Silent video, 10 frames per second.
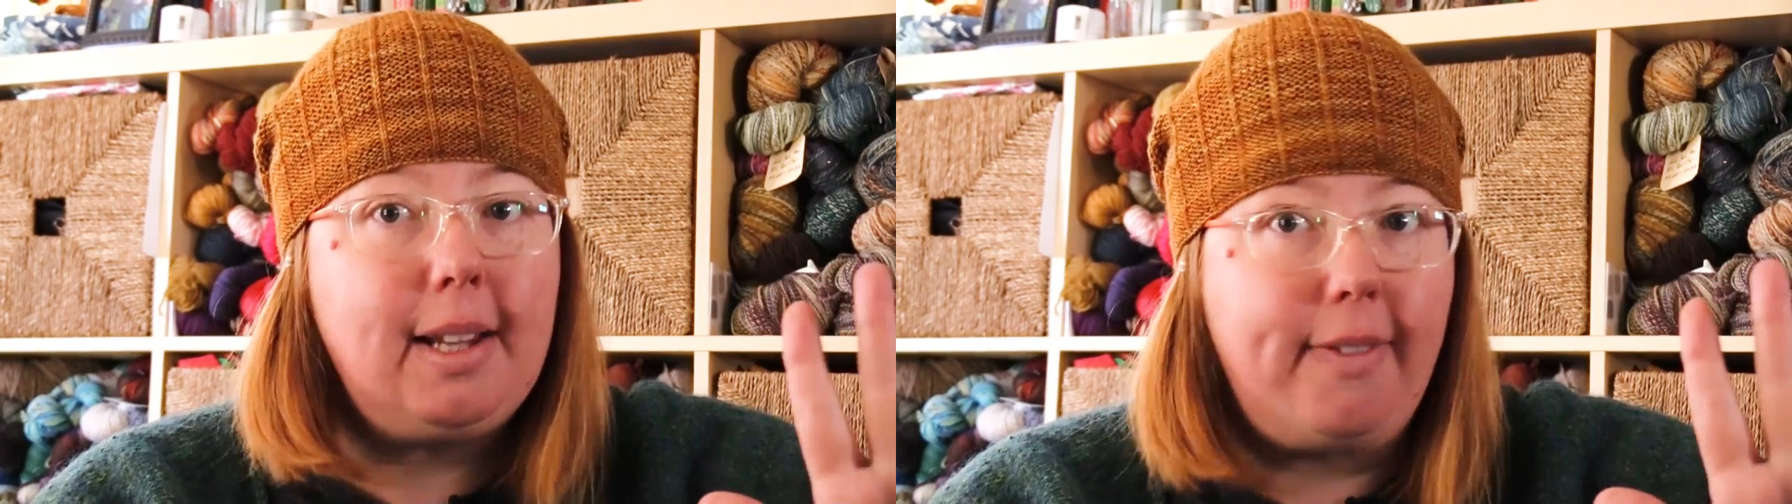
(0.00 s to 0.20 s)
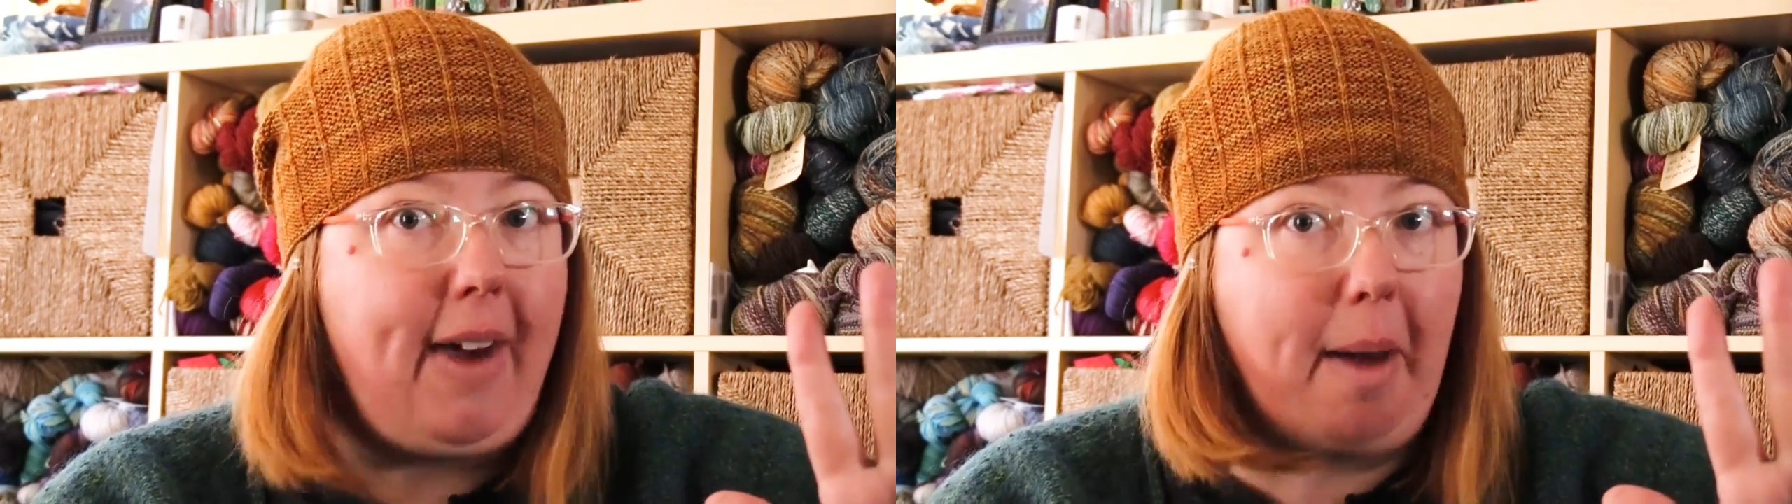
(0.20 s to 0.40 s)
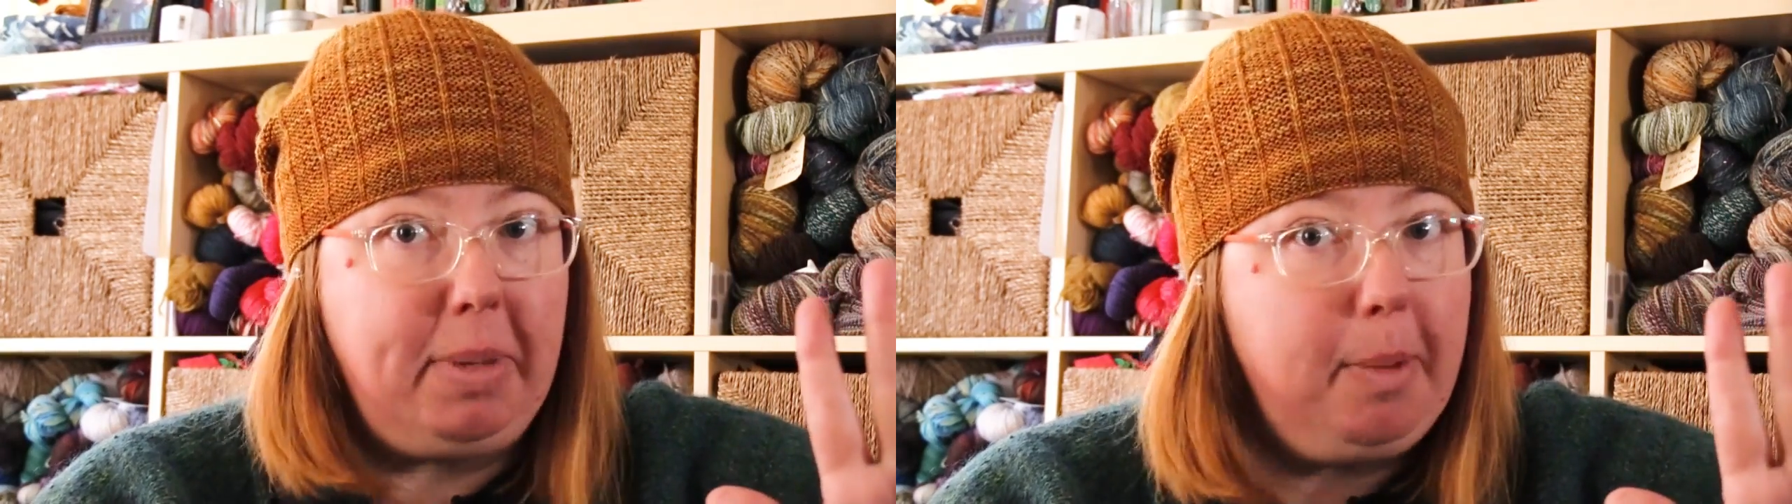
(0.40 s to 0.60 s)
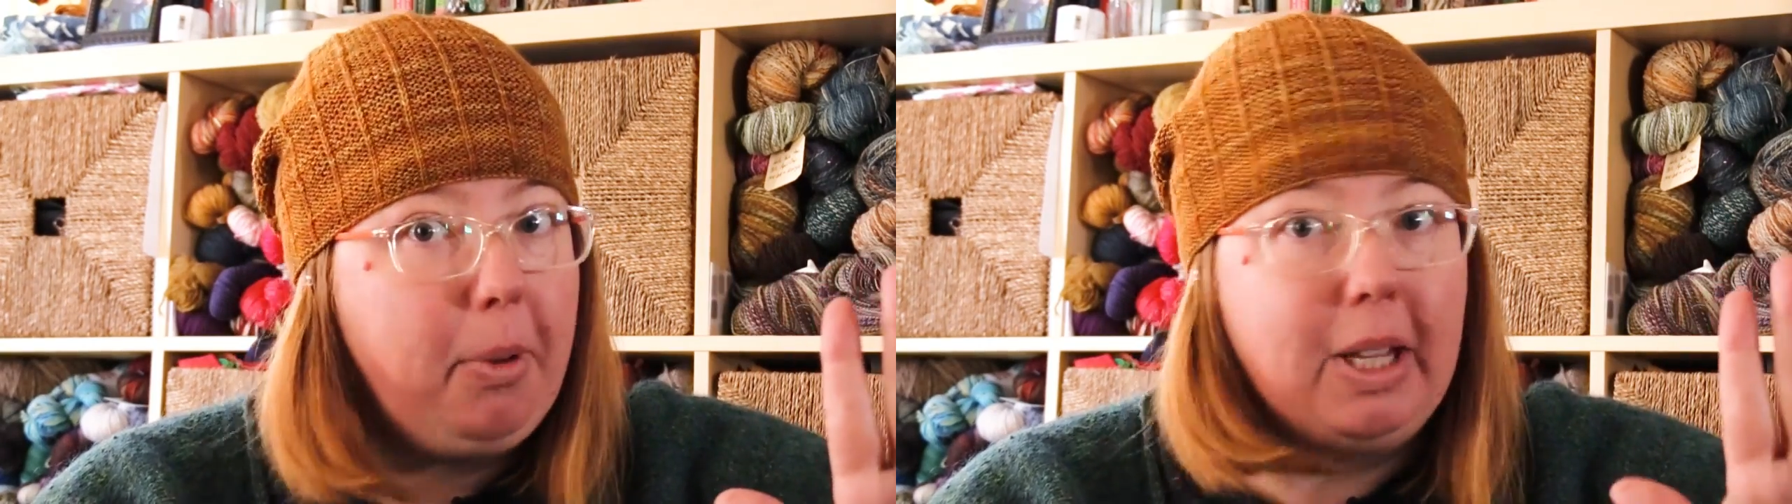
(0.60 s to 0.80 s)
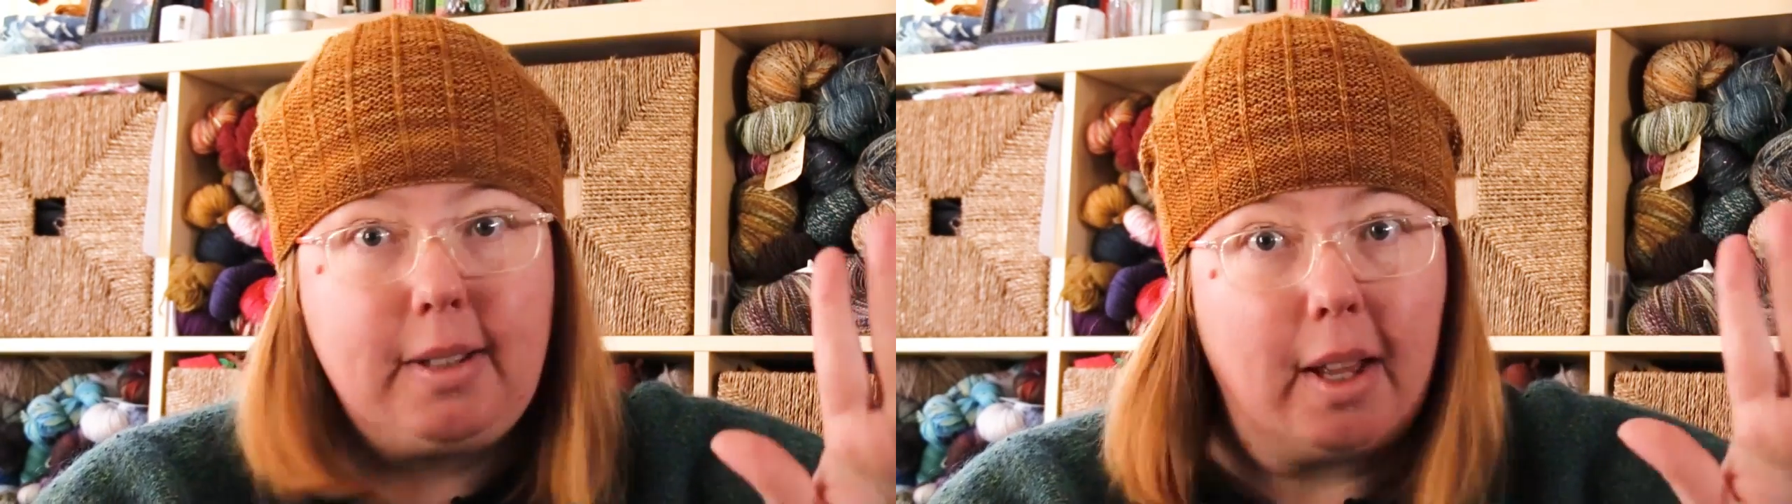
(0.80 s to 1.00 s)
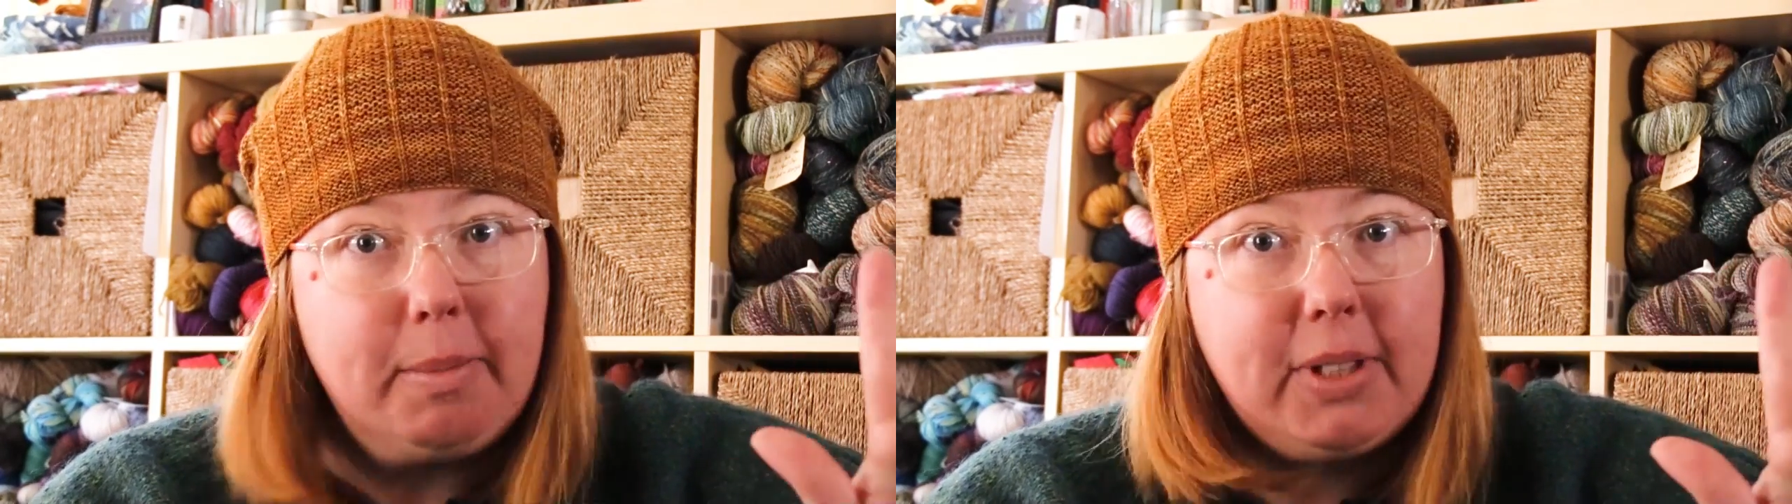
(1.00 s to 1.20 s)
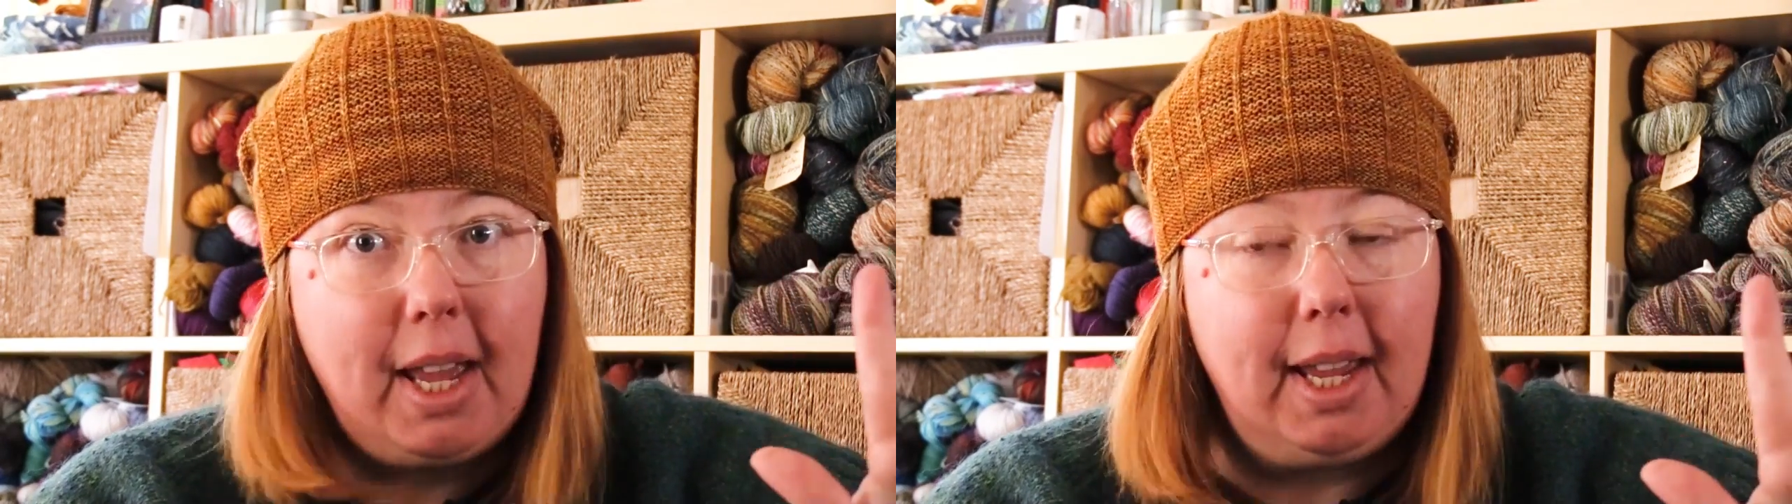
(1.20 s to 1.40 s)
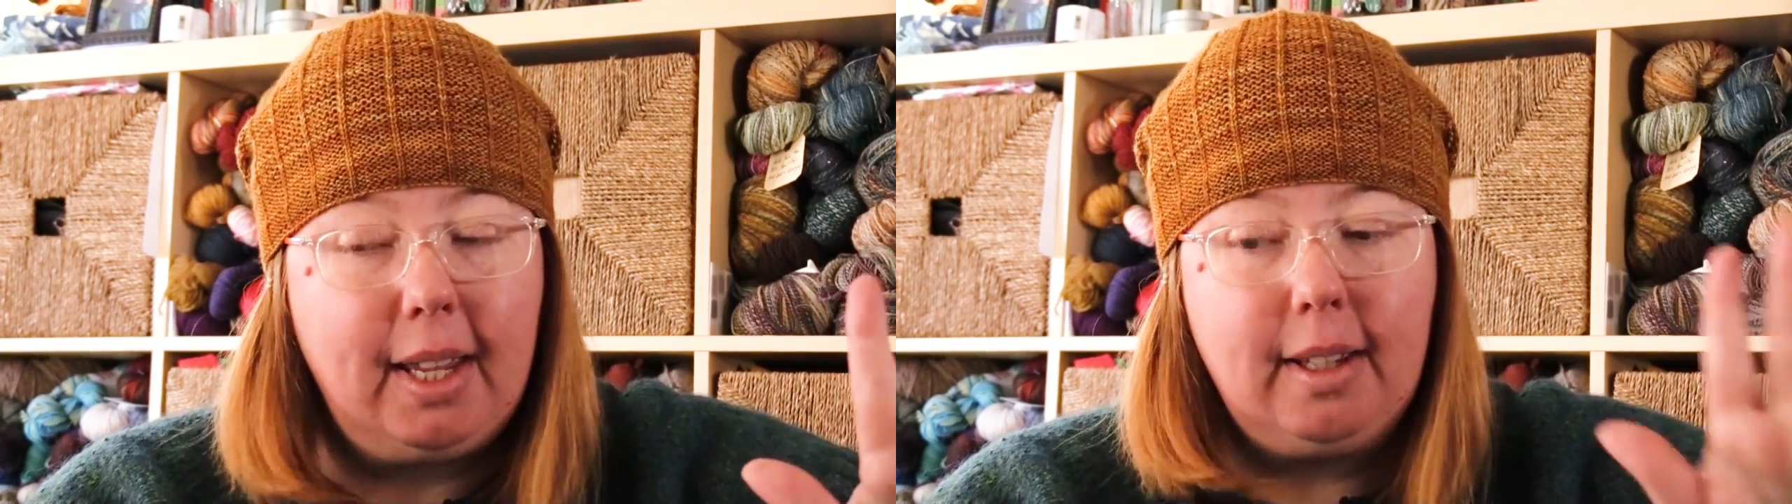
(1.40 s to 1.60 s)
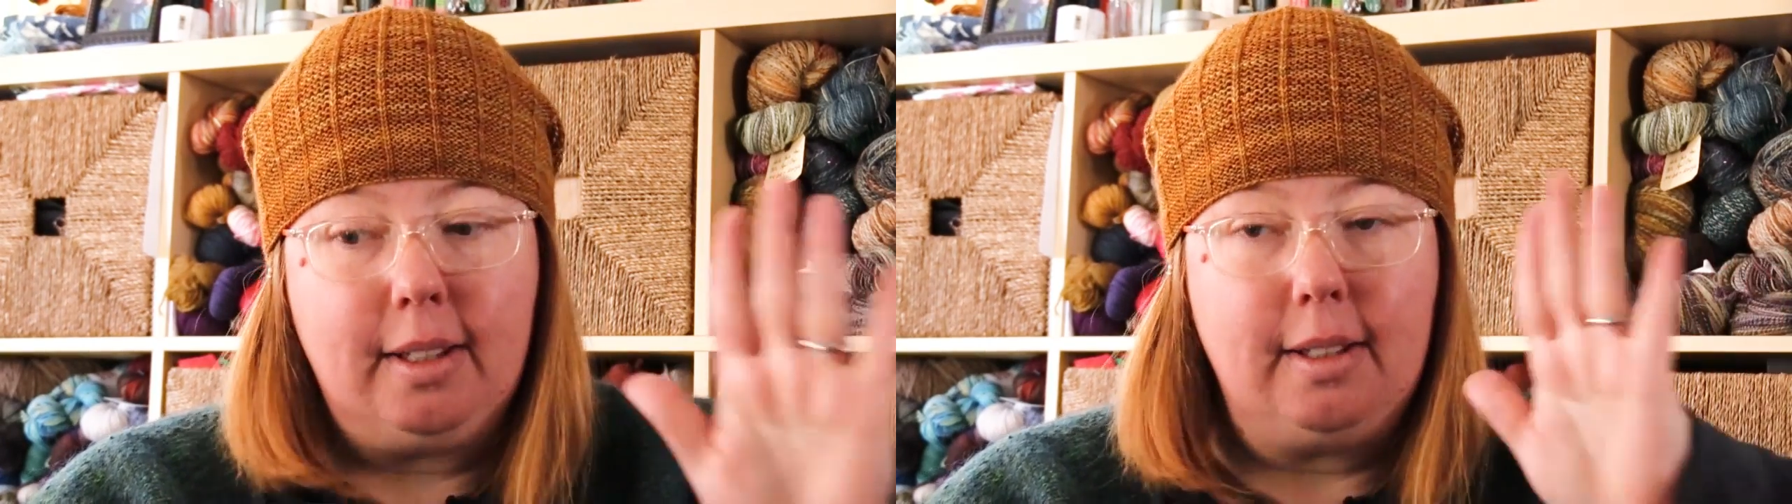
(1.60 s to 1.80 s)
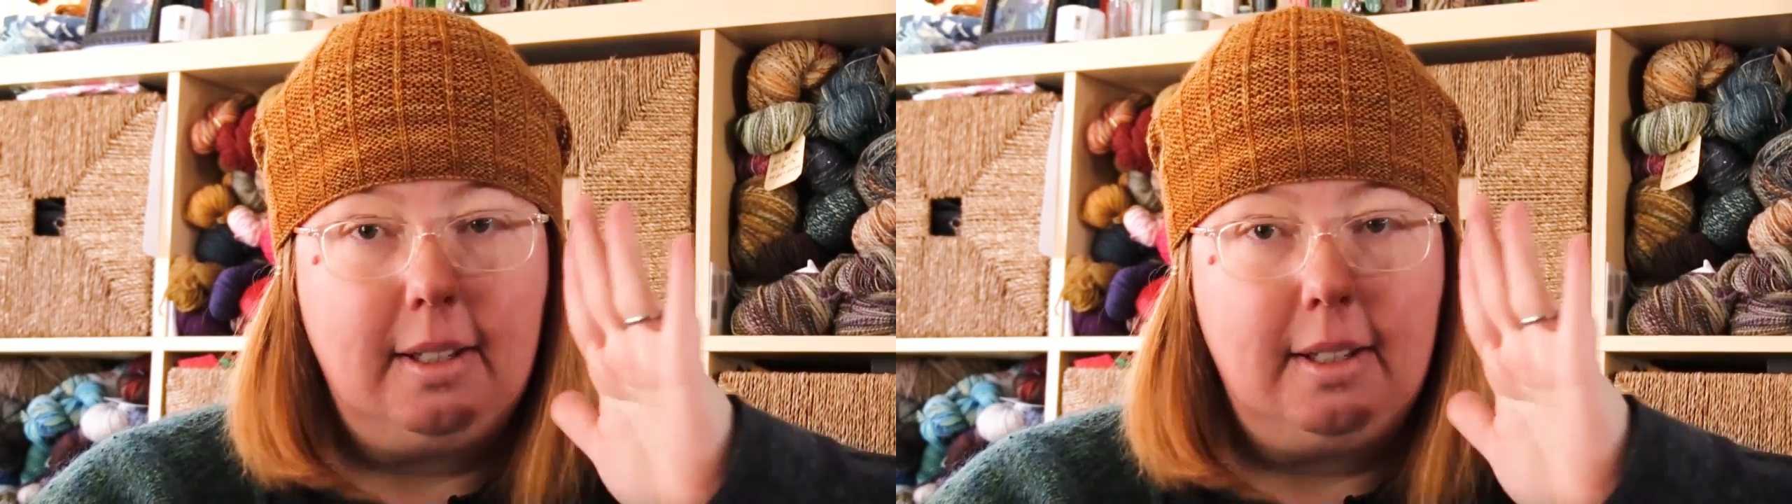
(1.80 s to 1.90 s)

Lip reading: enough fat people is all I'm saying.